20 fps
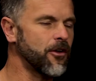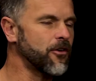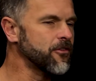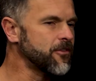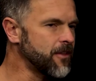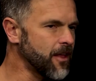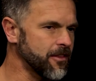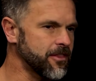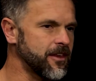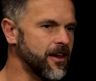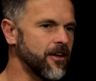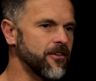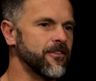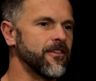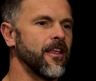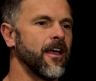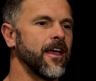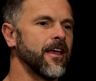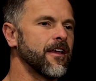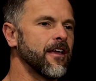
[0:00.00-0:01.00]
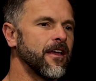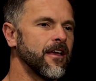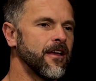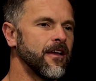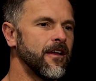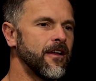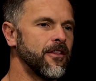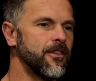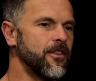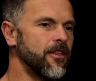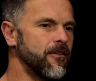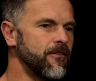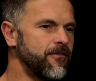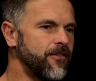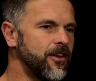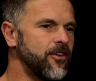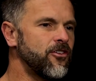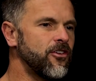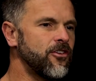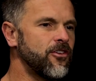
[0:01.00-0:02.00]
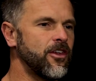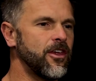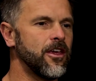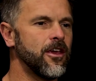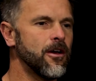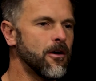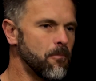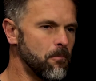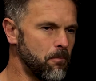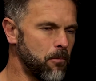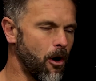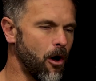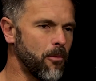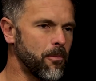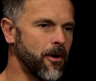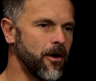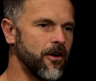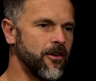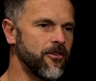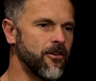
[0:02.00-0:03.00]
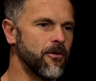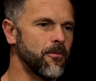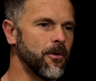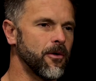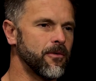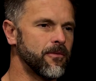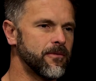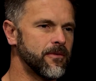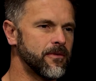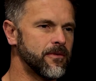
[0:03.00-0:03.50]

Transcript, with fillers: There's nothing else like the VGT ball bearing turbo.